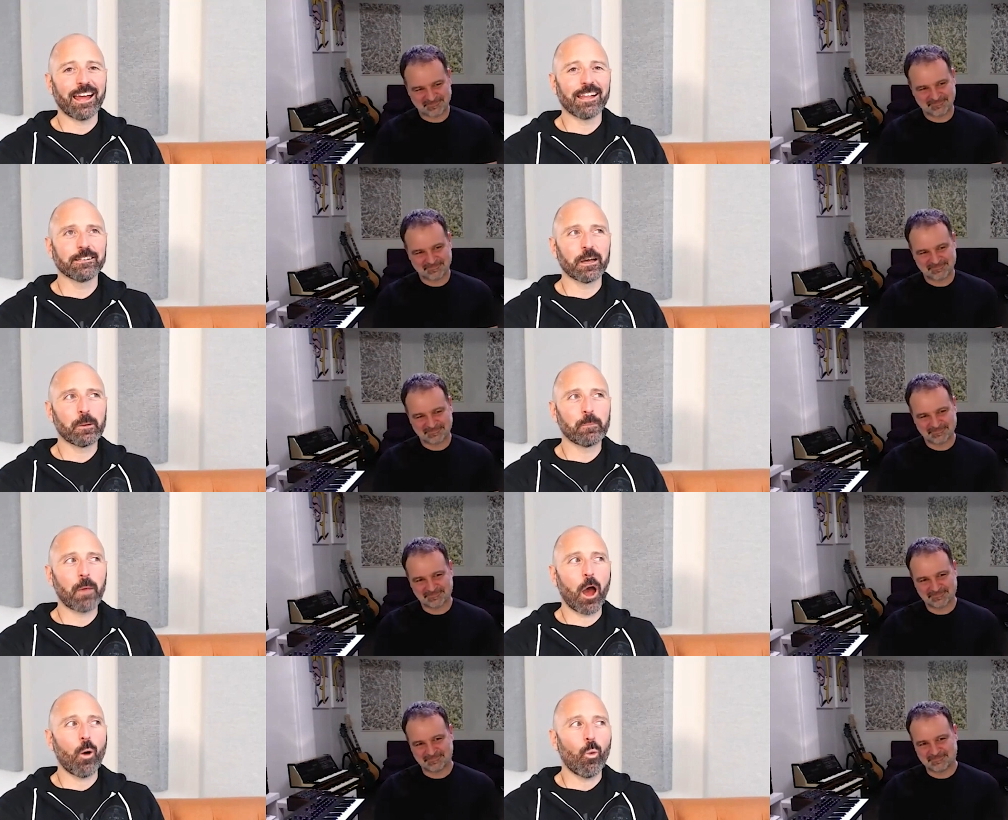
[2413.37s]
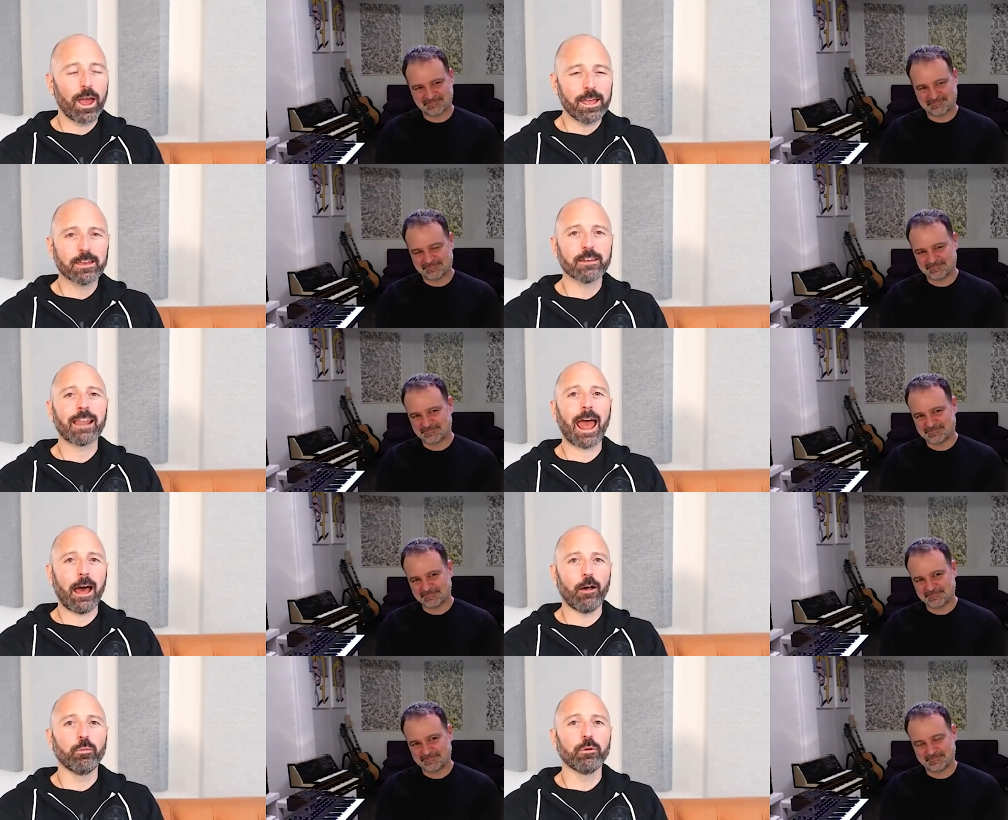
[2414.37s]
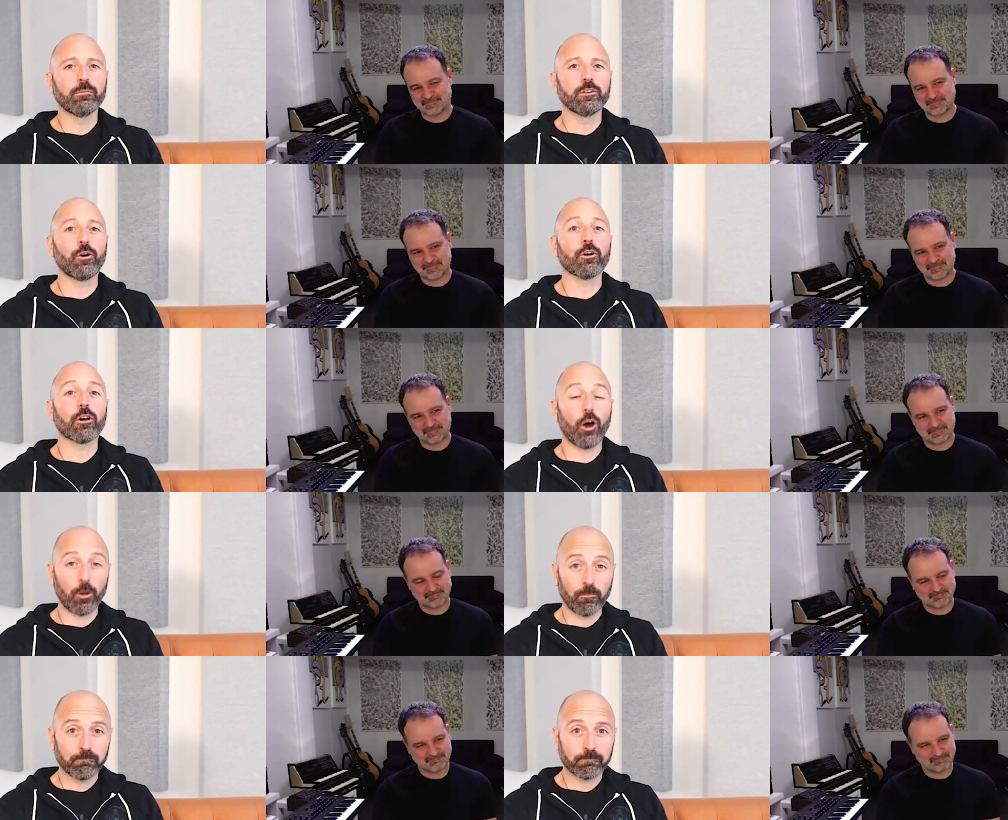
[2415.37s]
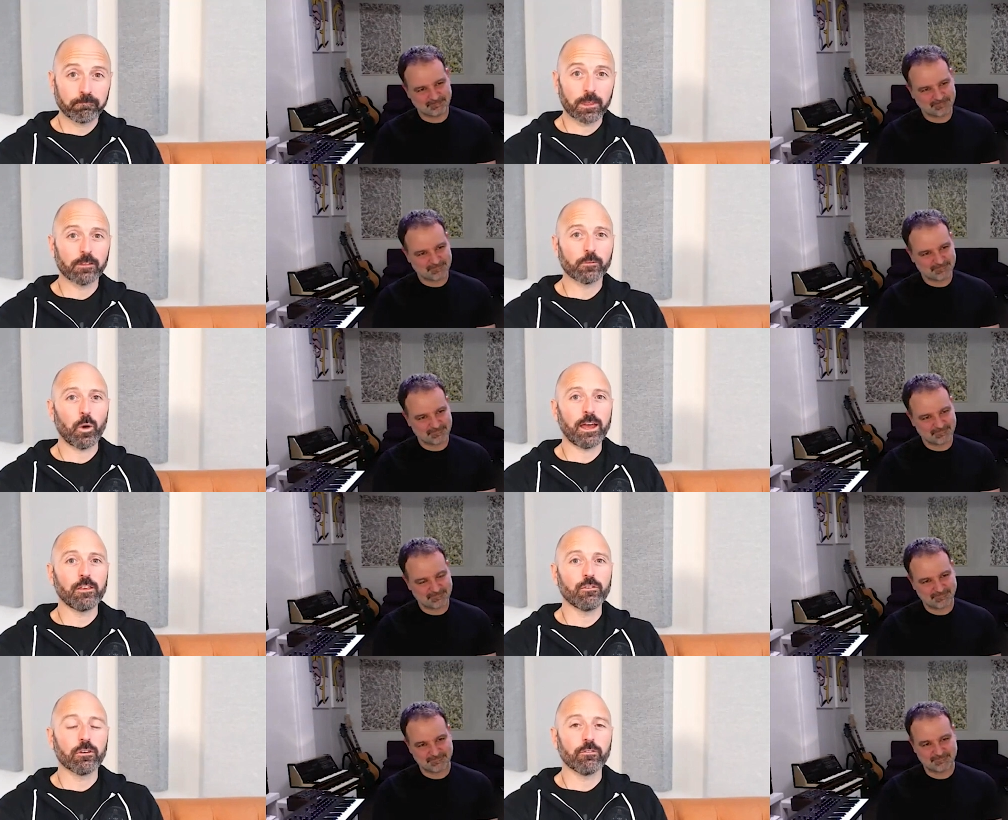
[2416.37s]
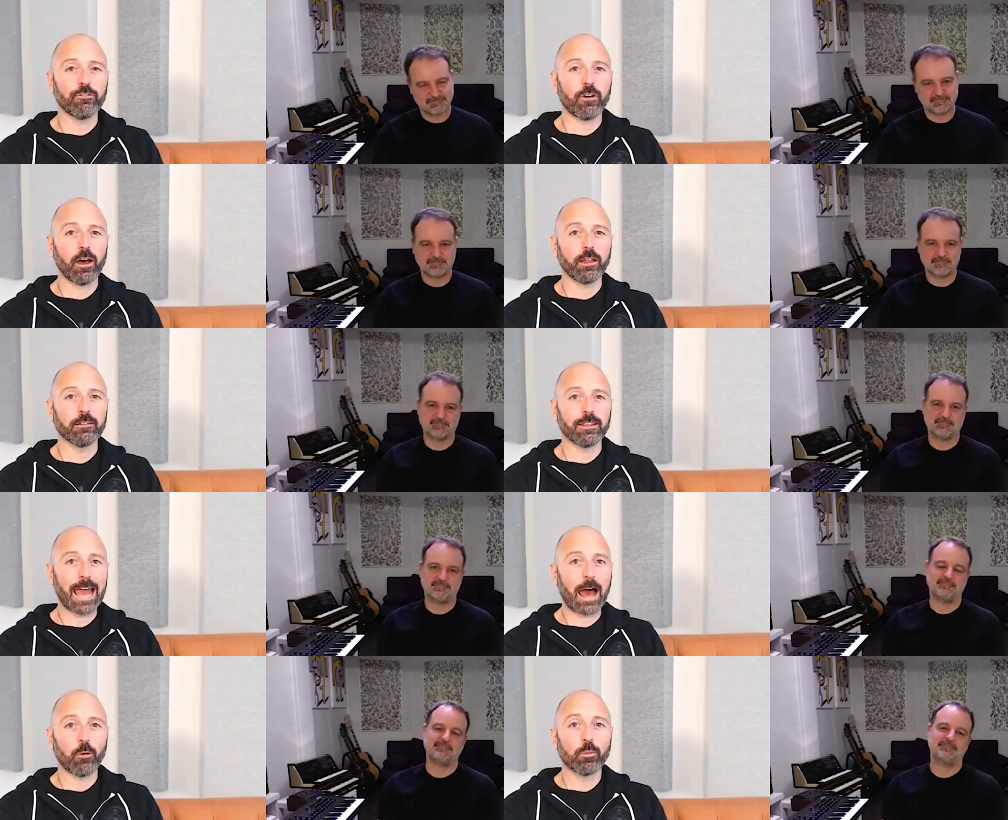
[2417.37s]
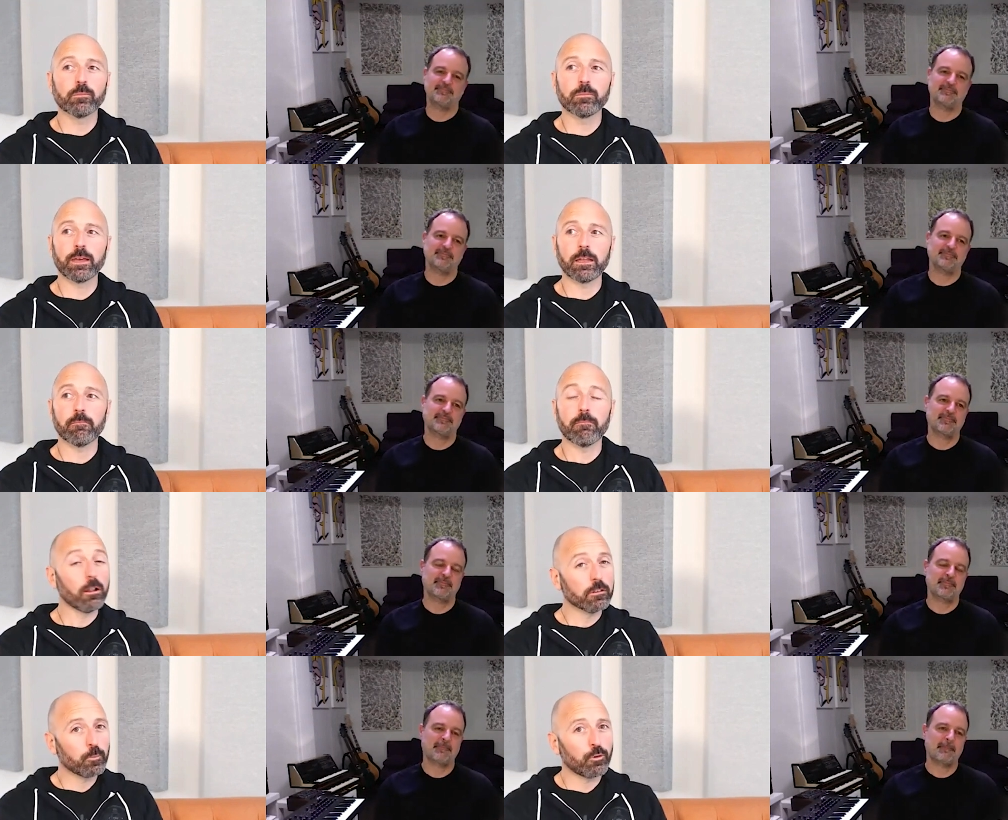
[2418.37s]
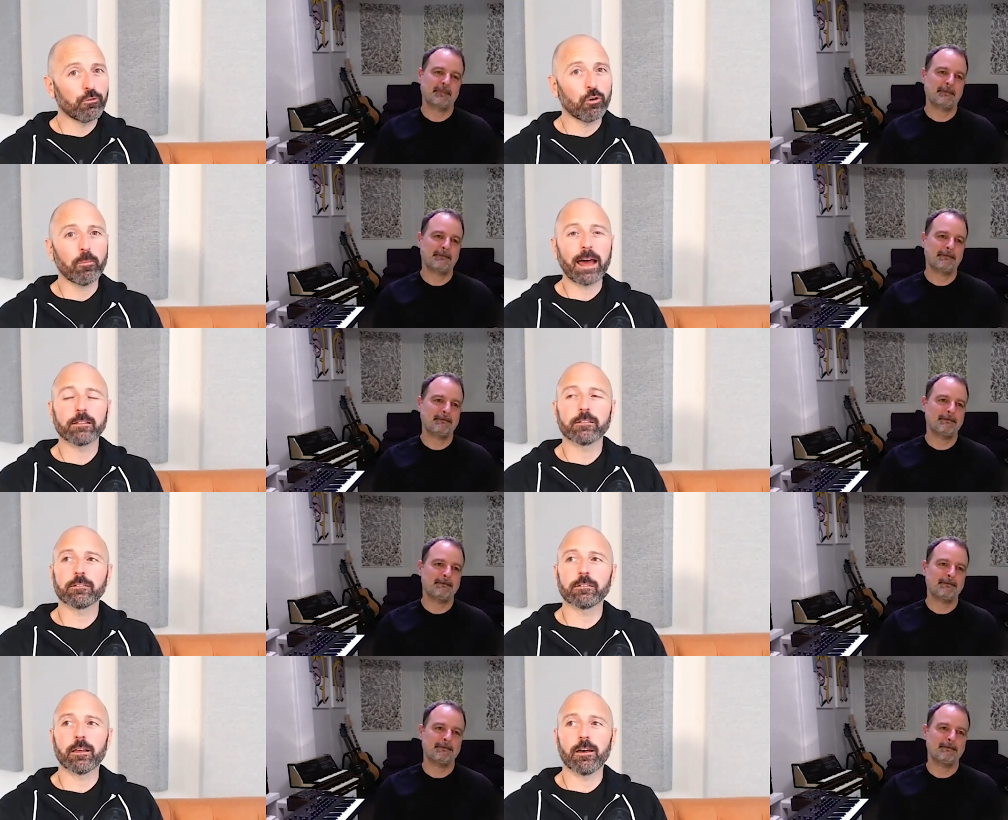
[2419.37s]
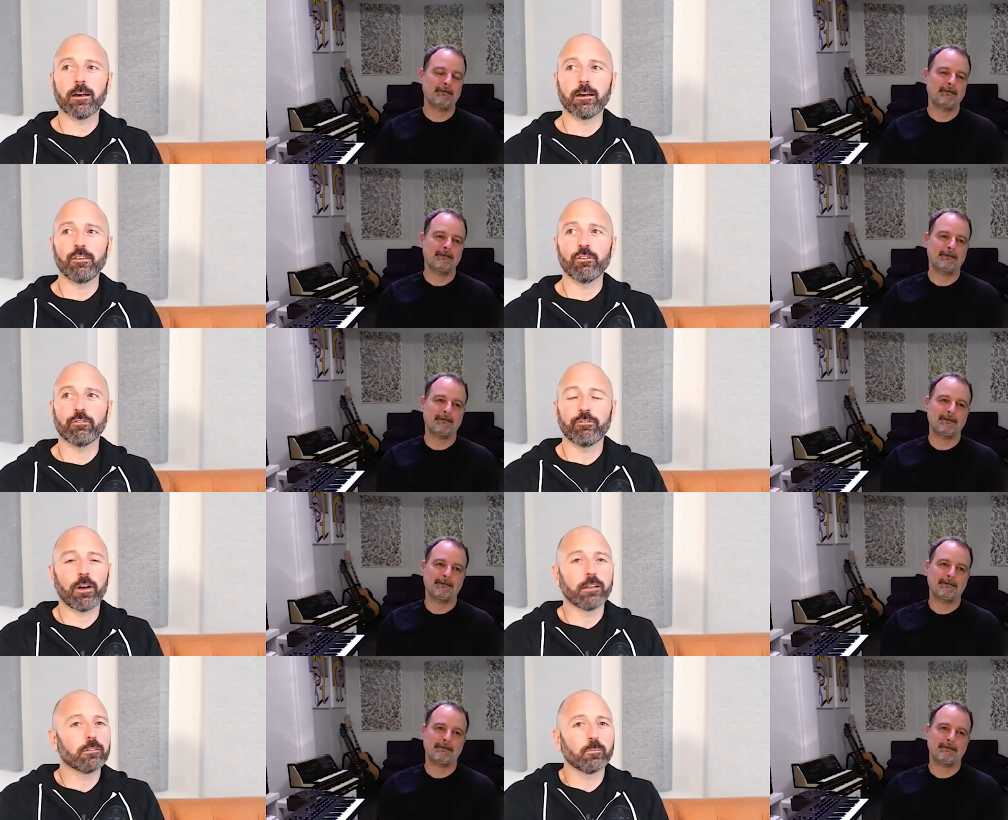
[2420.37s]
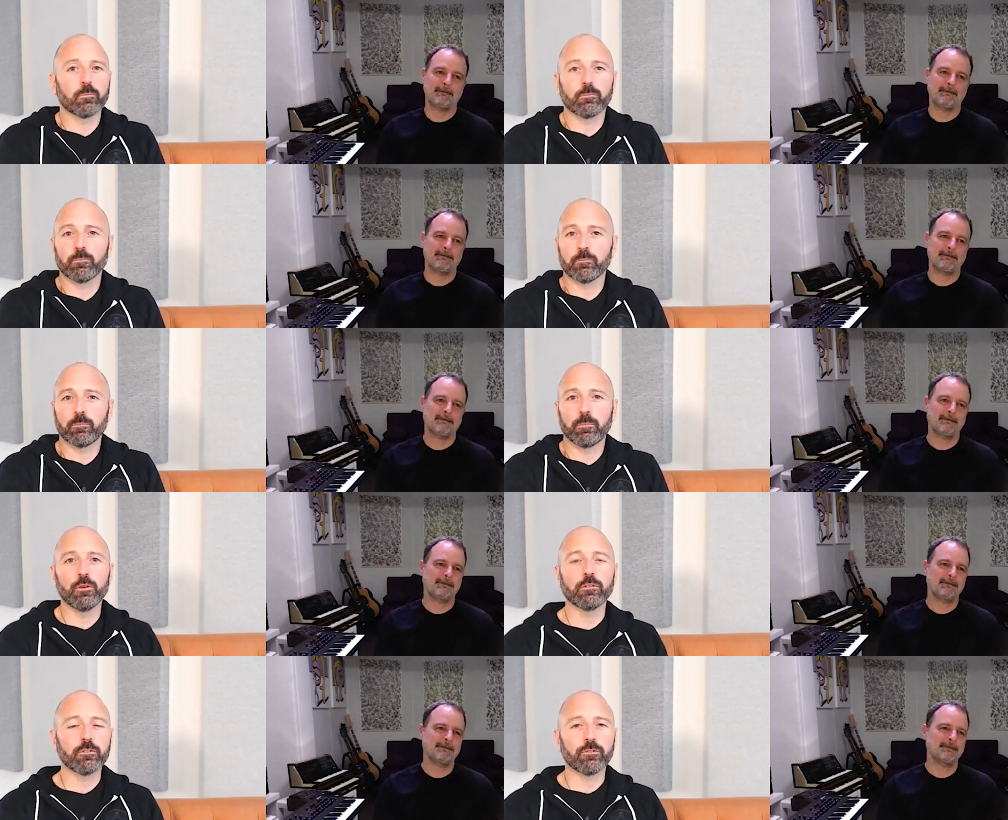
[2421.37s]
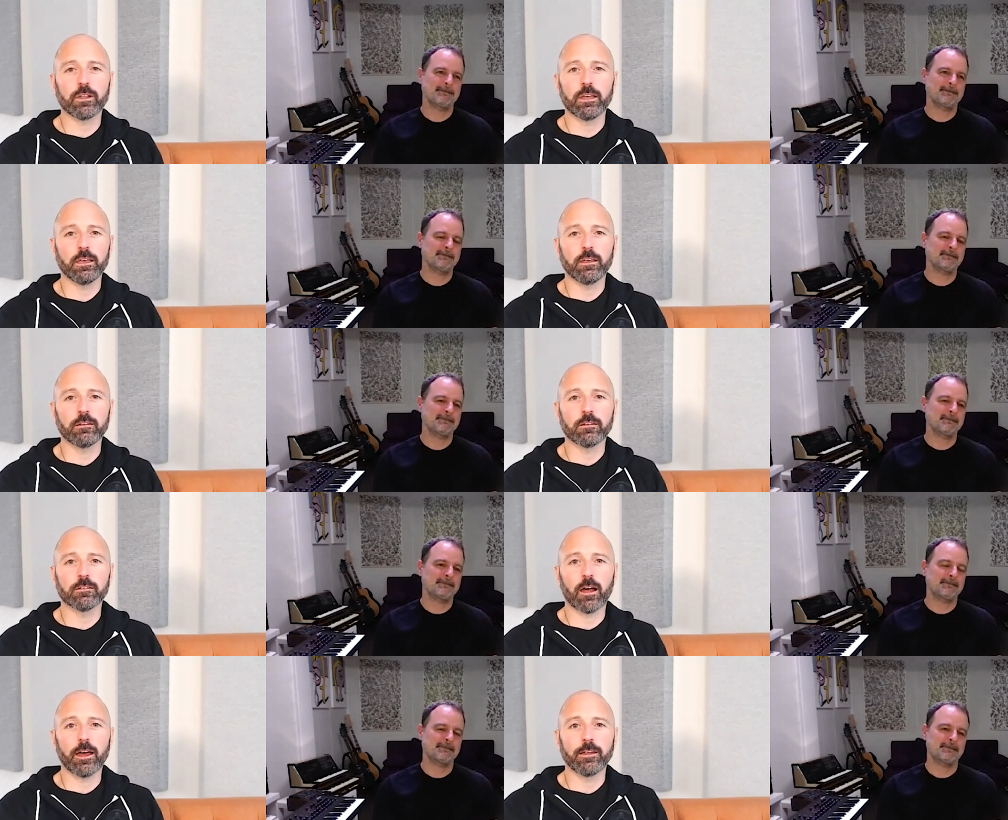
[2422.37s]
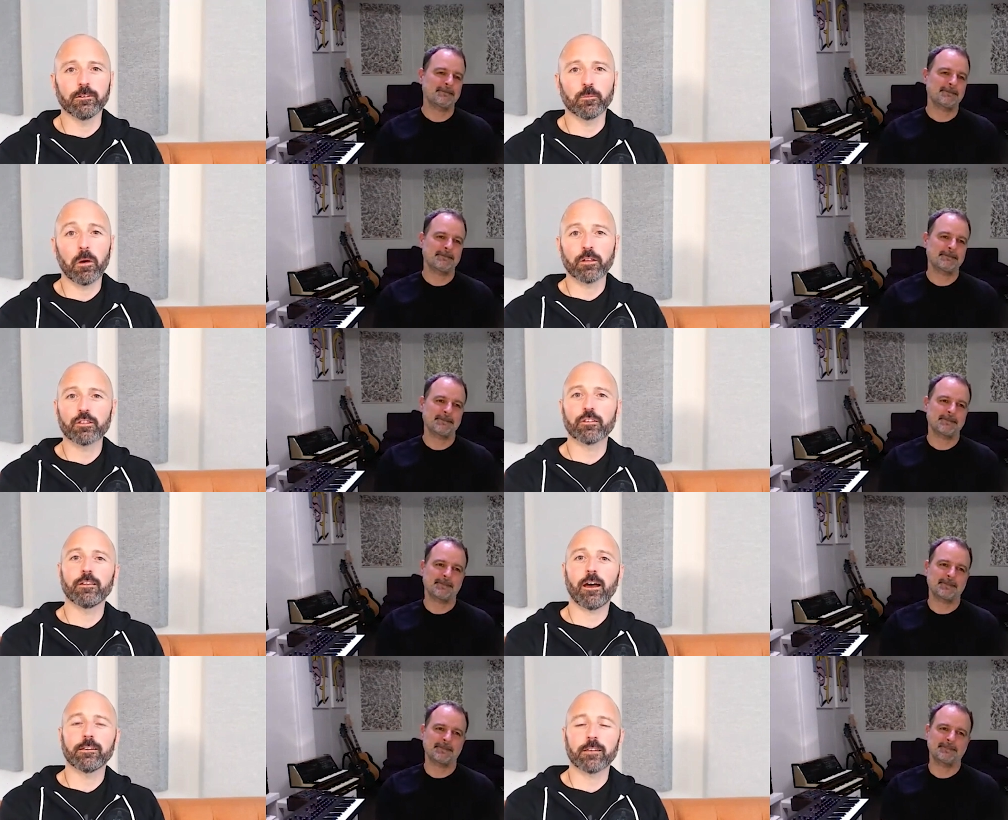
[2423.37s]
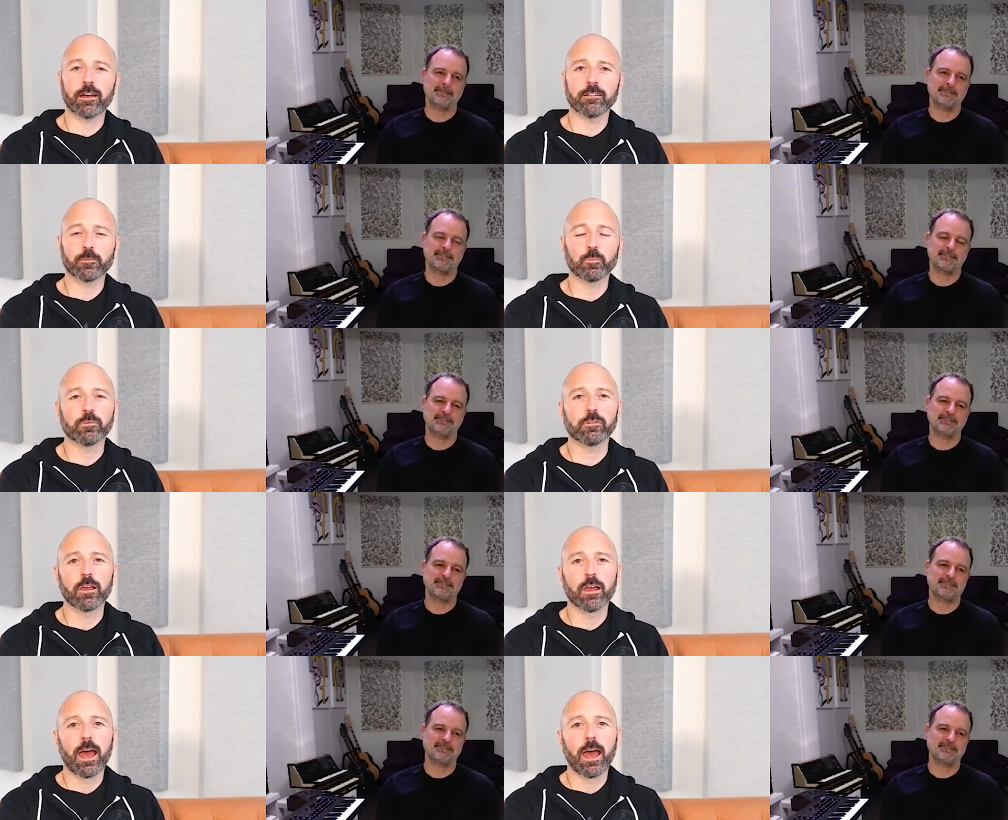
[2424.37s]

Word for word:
Speaker 1: And um, awakenalbum.com is where you can find the album in multiple formats. Uh, you can find some beautifully designed merchandise items.